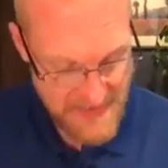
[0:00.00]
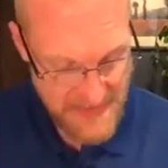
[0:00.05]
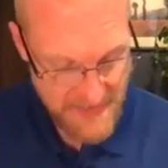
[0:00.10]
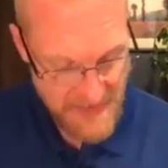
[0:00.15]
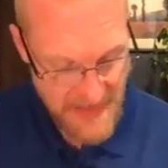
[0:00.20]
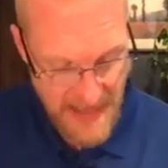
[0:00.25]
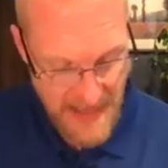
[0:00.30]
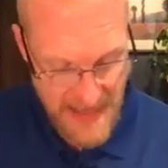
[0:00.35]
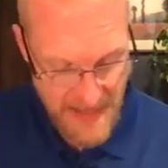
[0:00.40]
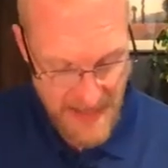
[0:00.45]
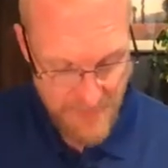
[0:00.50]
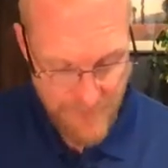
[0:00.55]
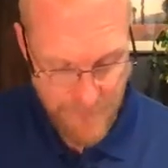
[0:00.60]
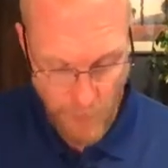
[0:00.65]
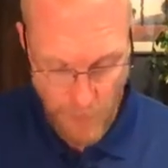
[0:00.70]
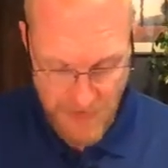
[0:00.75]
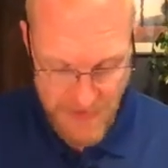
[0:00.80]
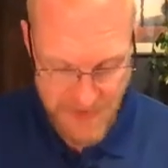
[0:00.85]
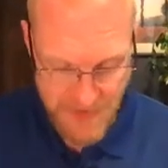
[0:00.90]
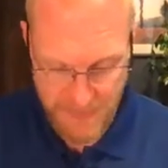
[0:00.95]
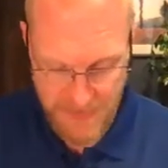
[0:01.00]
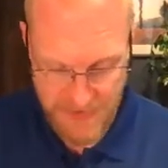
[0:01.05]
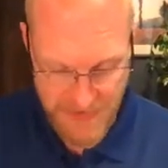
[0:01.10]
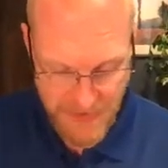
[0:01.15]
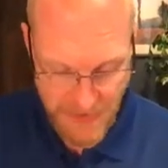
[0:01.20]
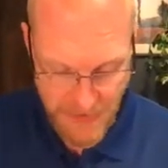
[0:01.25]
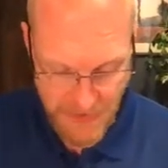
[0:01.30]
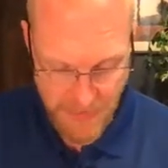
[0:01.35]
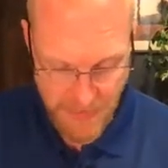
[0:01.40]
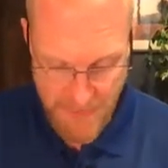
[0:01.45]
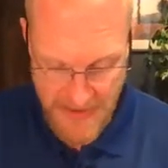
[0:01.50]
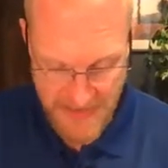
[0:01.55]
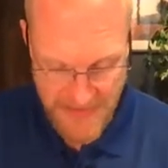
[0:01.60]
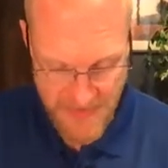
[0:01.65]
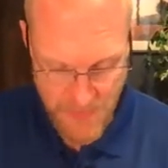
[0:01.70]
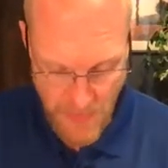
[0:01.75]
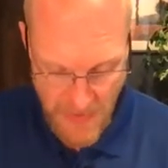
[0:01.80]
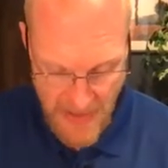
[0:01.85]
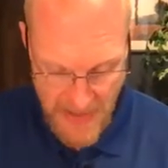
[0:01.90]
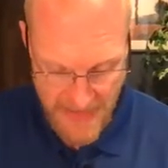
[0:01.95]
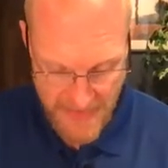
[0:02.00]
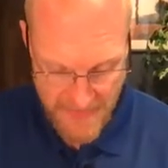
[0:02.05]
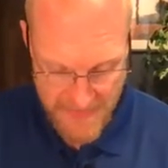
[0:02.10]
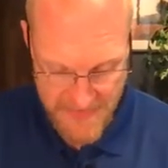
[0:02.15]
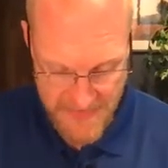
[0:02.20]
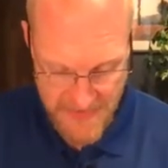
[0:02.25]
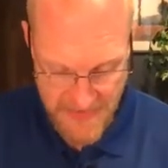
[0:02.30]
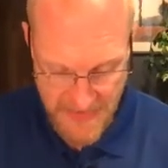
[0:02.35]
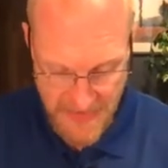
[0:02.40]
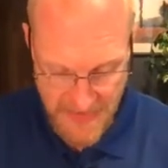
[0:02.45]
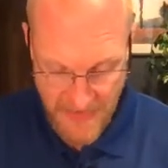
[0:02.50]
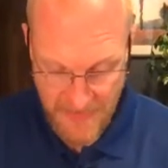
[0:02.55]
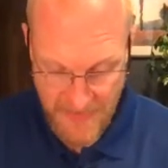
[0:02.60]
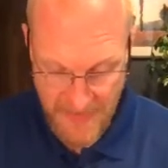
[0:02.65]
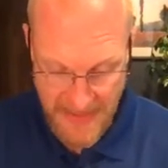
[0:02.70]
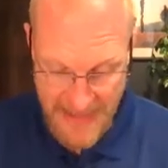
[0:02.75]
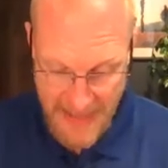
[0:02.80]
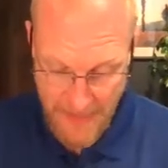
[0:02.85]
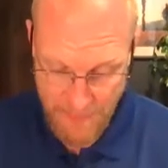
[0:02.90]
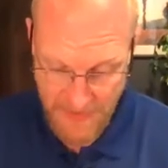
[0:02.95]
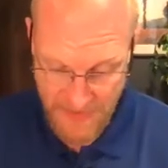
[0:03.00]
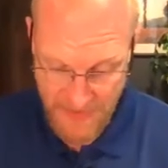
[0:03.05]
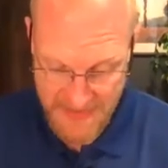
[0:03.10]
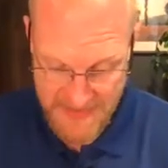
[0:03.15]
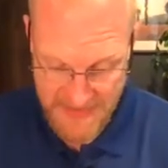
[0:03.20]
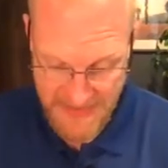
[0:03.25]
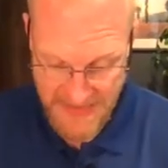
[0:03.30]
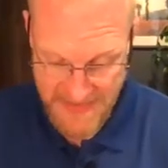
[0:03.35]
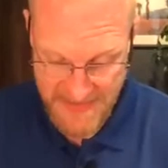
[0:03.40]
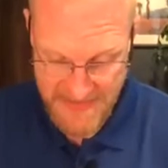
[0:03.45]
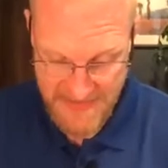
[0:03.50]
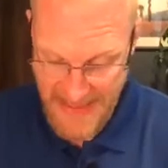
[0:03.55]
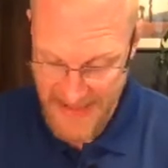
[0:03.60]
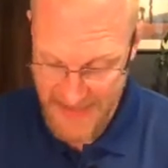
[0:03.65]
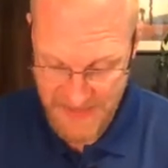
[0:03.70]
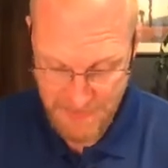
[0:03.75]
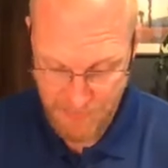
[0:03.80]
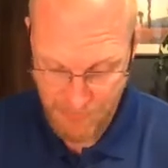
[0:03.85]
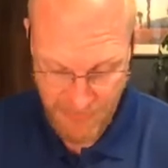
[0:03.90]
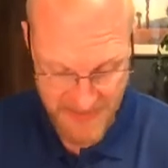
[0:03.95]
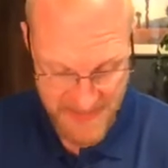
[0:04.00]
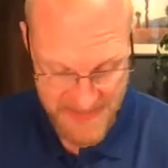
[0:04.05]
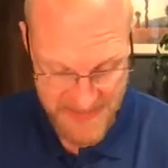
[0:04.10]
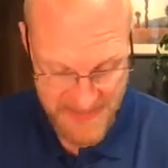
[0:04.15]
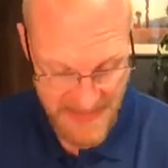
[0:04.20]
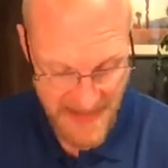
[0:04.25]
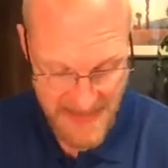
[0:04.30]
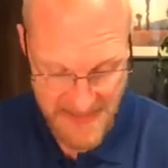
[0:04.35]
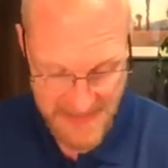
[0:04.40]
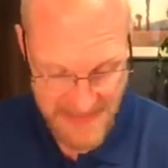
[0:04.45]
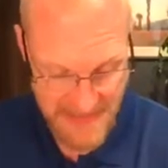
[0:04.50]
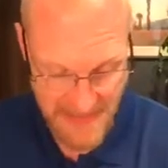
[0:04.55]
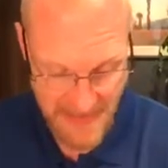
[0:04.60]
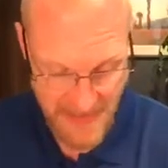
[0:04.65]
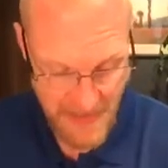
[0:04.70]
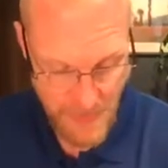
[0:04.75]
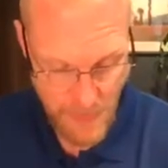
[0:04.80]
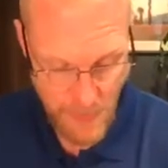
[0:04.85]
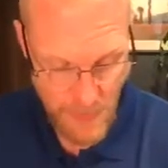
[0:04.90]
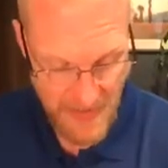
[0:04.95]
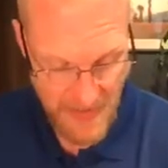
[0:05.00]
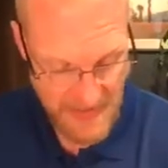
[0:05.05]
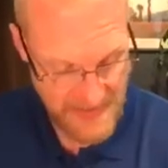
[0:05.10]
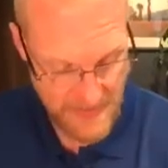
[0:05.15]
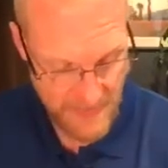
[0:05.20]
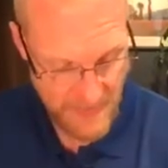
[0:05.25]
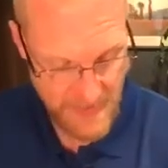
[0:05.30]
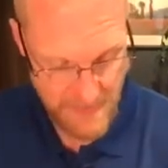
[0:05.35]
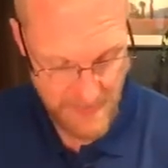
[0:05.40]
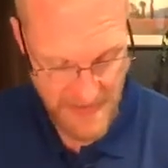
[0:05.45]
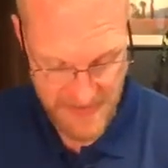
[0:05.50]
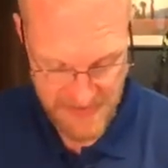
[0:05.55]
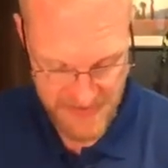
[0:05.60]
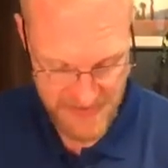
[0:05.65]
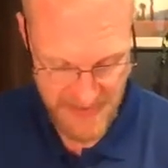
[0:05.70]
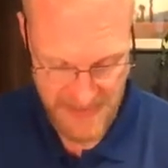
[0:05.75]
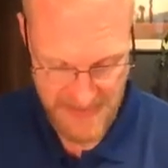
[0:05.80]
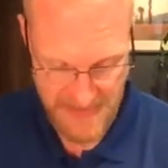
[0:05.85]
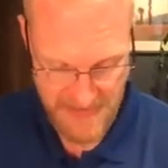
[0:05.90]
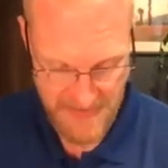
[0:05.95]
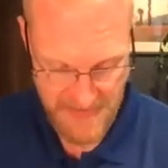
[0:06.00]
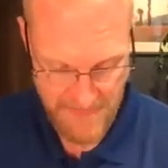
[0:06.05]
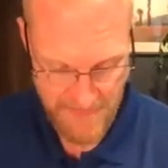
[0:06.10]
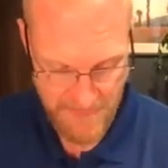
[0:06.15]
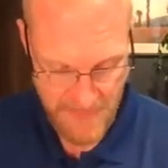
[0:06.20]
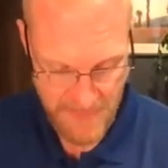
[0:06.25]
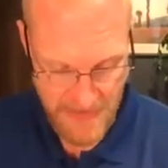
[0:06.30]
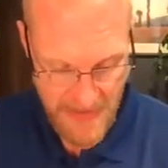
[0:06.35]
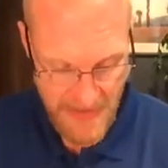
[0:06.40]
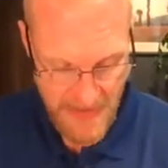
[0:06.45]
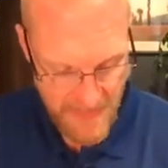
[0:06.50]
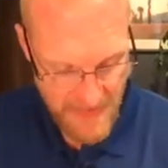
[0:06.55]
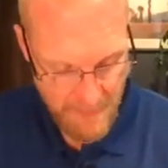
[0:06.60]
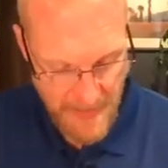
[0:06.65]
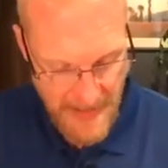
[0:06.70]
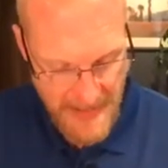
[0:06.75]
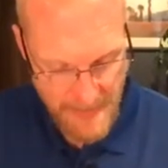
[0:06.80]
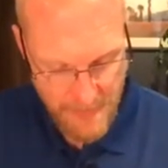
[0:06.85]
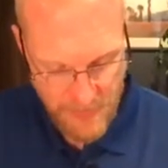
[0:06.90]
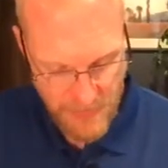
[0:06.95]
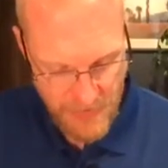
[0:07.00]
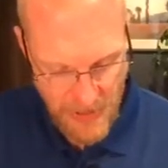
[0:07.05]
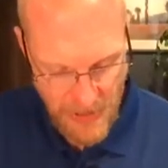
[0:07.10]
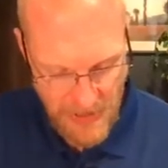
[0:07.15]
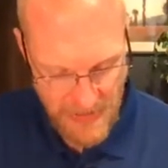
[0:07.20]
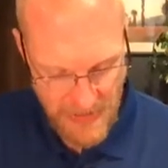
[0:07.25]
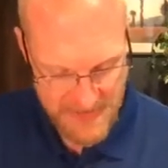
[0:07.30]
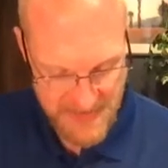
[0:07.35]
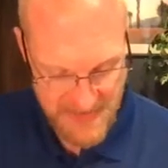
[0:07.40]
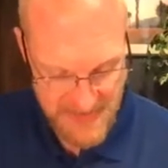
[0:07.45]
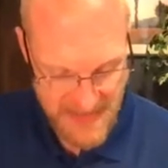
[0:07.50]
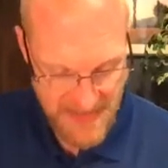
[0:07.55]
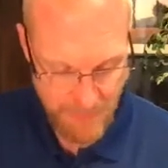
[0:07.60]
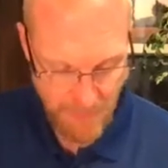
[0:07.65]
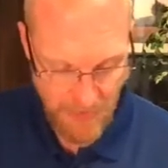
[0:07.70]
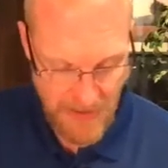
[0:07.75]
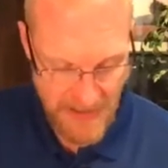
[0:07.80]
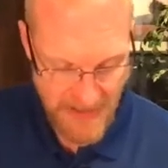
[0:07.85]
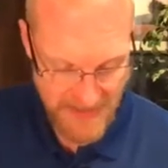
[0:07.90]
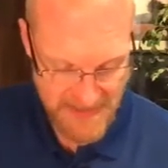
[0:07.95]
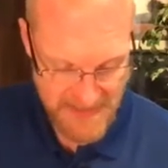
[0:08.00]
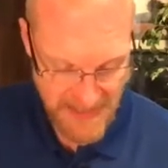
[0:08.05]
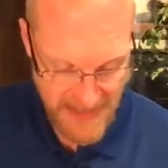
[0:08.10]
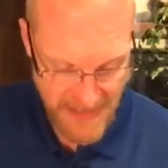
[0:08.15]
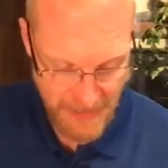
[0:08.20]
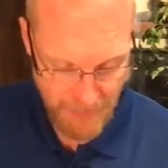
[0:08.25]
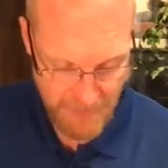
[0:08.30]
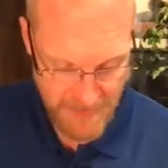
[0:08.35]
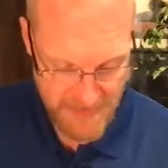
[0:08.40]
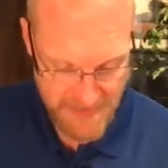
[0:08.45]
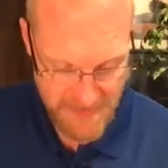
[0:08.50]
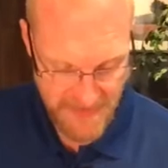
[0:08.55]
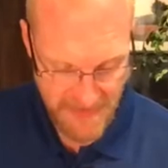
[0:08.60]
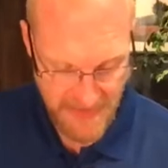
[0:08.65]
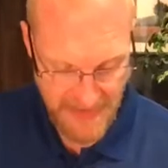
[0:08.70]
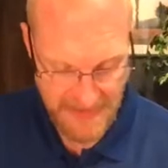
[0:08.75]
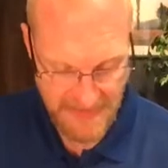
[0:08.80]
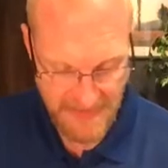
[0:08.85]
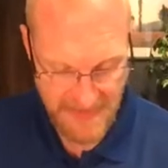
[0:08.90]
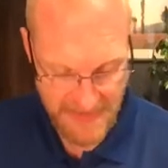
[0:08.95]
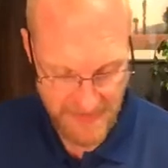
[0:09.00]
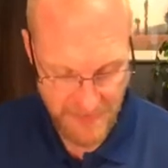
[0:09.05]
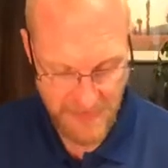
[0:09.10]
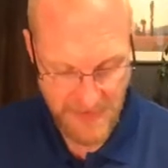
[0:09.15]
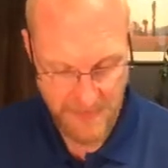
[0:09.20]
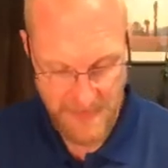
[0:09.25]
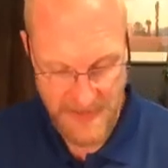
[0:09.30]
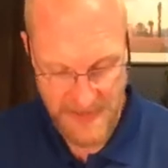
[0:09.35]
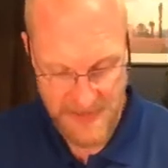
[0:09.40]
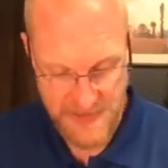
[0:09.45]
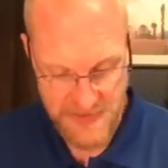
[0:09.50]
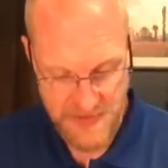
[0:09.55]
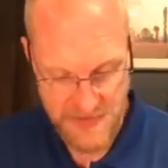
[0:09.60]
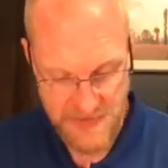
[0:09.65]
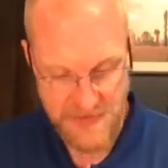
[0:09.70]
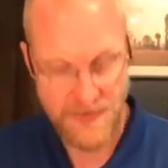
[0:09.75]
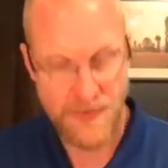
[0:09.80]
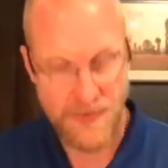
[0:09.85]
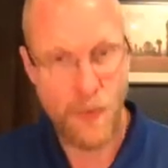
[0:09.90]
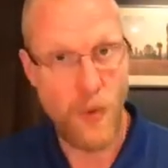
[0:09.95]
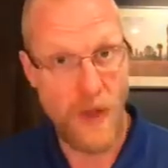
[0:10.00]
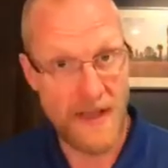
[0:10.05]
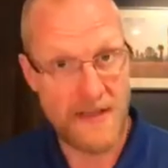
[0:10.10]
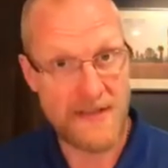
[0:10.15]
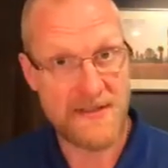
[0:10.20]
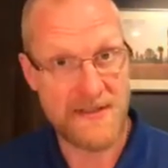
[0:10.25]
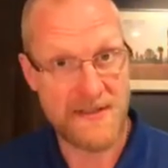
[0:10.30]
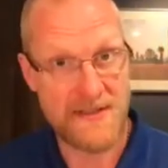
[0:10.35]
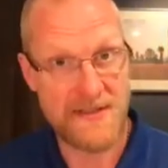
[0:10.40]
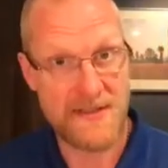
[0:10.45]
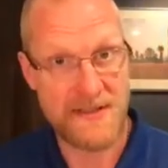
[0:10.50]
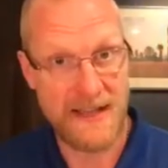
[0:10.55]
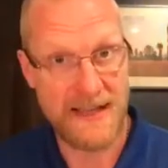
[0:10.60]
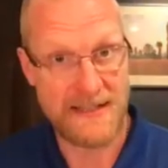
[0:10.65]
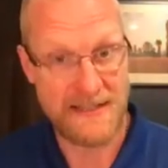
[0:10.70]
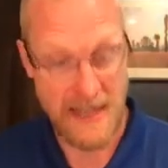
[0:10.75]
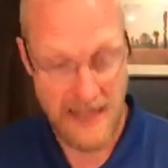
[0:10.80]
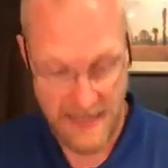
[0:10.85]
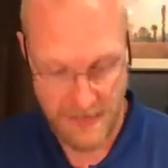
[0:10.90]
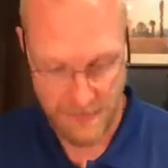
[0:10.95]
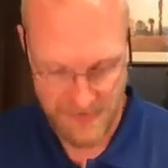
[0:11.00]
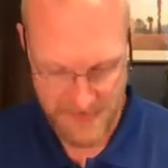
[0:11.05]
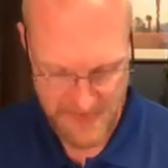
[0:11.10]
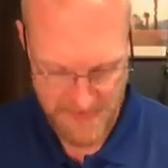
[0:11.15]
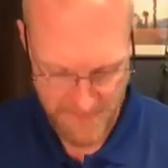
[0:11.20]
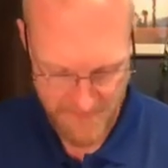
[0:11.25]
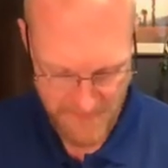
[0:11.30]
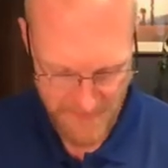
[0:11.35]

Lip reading: of God forcibly took men's wives. The epic says that is precisely what Gilgamesh did. The Bible calls Nimrod a tyrant, and Gilgamesh was a tyrant.